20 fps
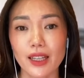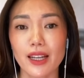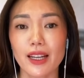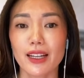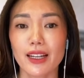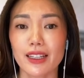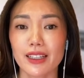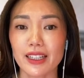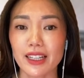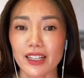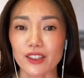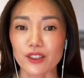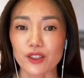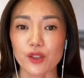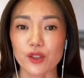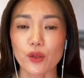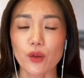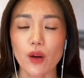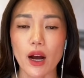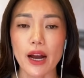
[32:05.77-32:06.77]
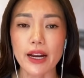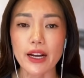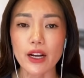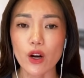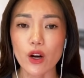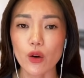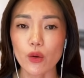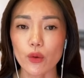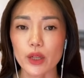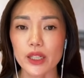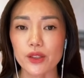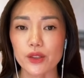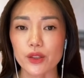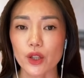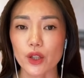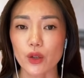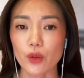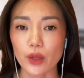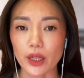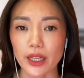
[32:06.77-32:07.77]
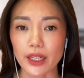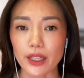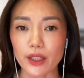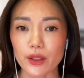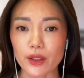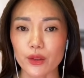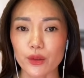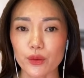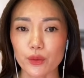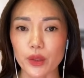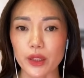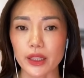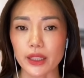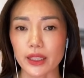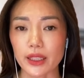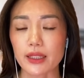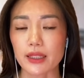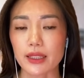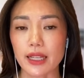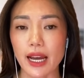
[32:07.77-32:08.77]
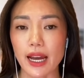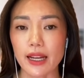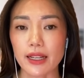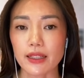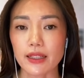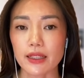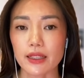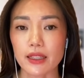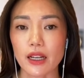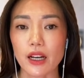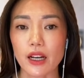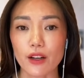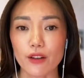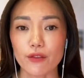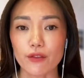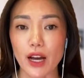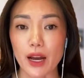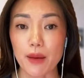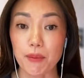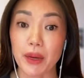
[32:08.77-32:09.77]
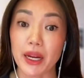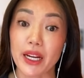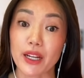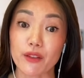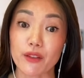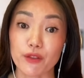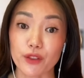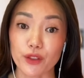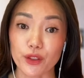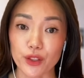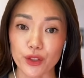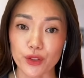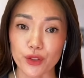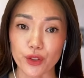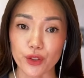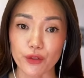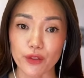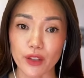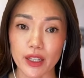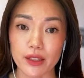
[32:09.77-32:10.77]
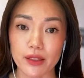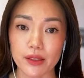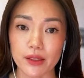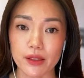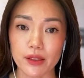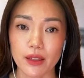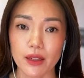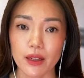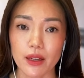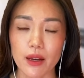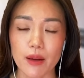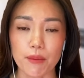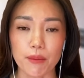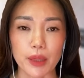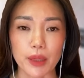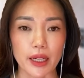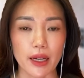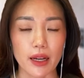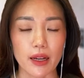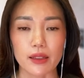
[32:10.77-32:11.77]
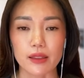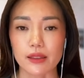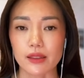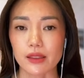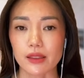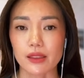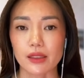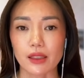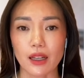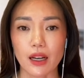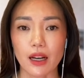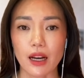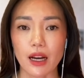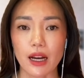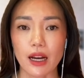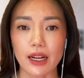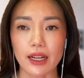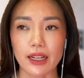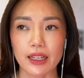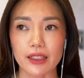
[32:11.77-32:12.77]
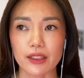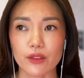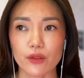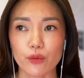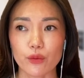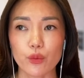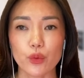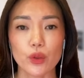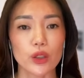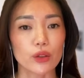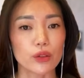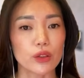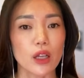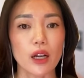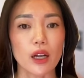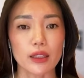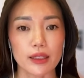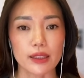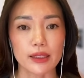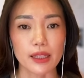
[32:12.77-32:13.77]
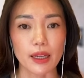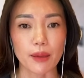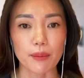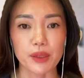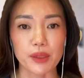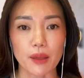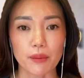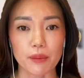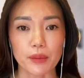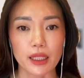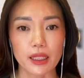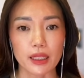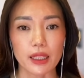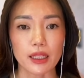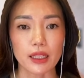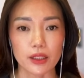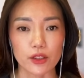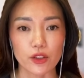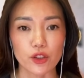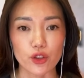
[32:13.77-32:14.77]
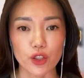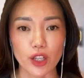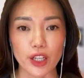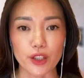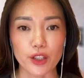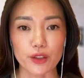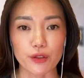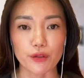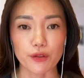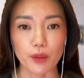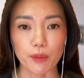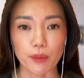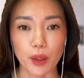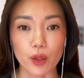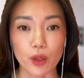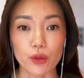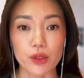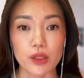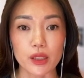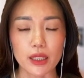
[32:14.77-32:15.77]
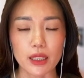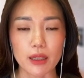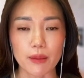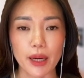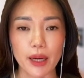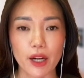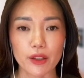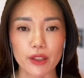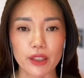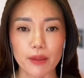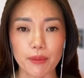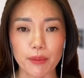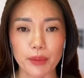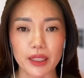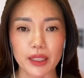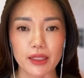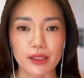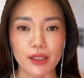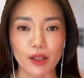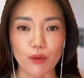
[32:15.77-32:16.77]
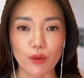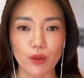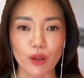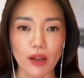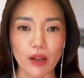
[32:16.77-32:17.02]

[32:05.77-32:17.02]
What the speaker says: Yeah, so I always go in with the intent of I'm paying for this service because I will not accept something in exchange for posting about it because I will,